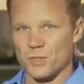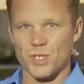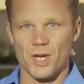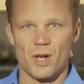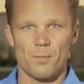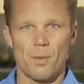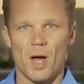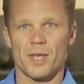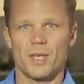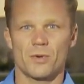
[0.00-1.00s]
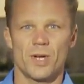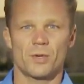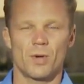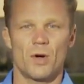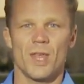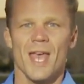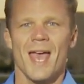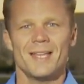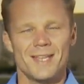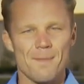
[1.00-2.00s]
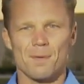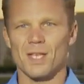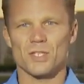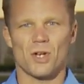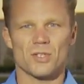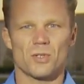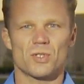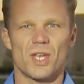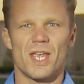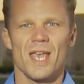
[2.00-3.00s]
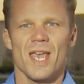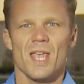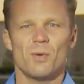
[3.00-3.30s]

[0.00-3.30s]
as you said, on Boggy Creek Road. And deputies also say